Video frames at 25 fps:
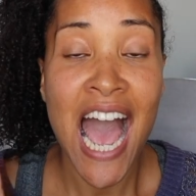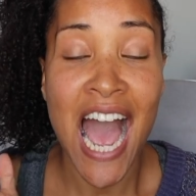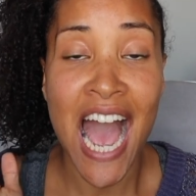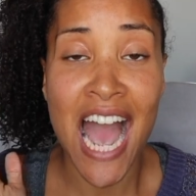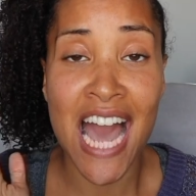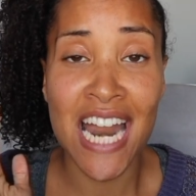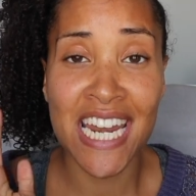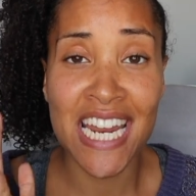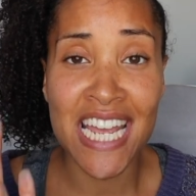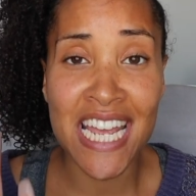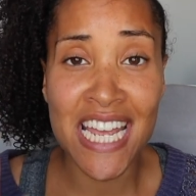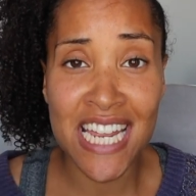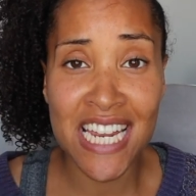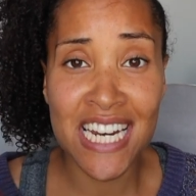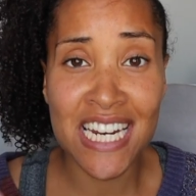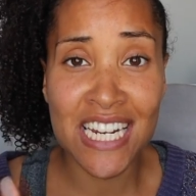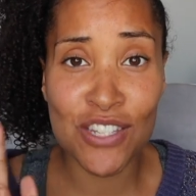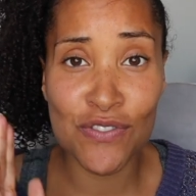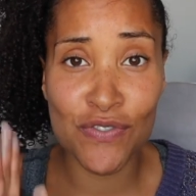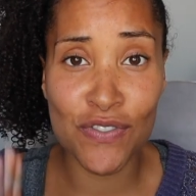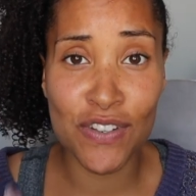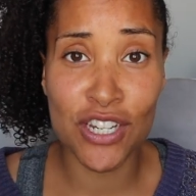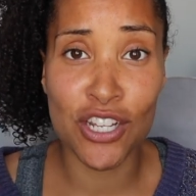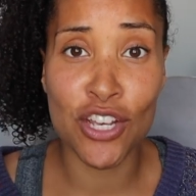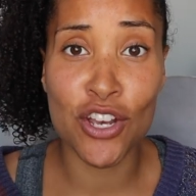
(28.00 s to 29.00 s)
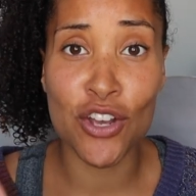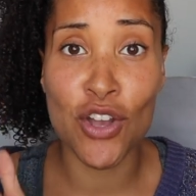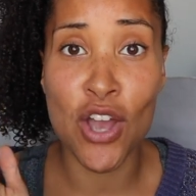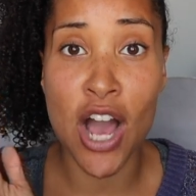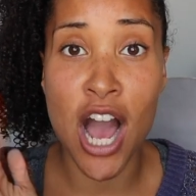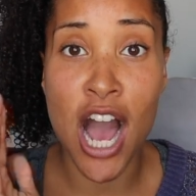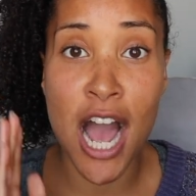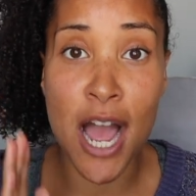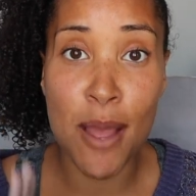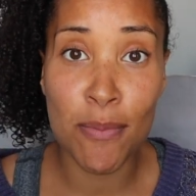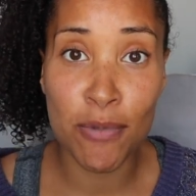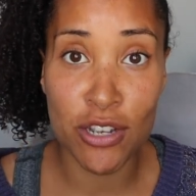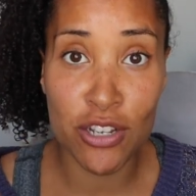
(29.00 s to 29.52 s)
And in this video,
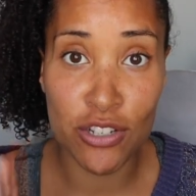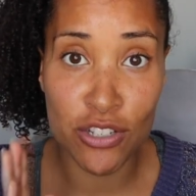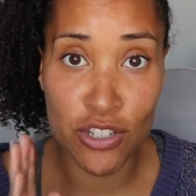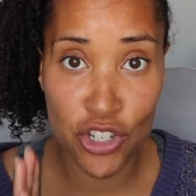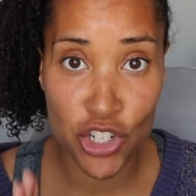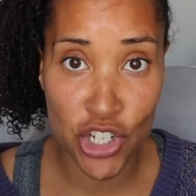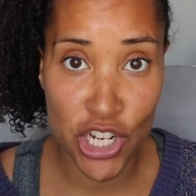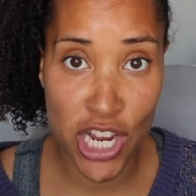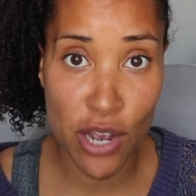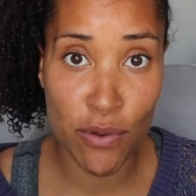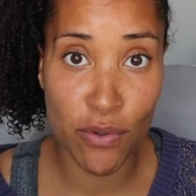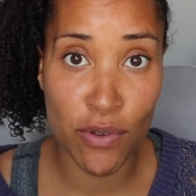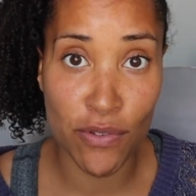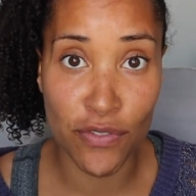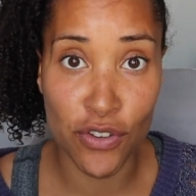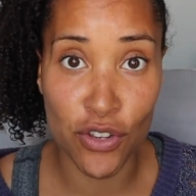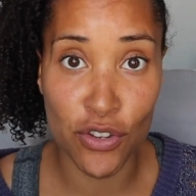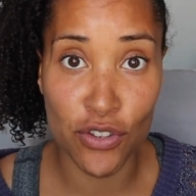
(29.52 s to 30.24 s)
I'm going to share with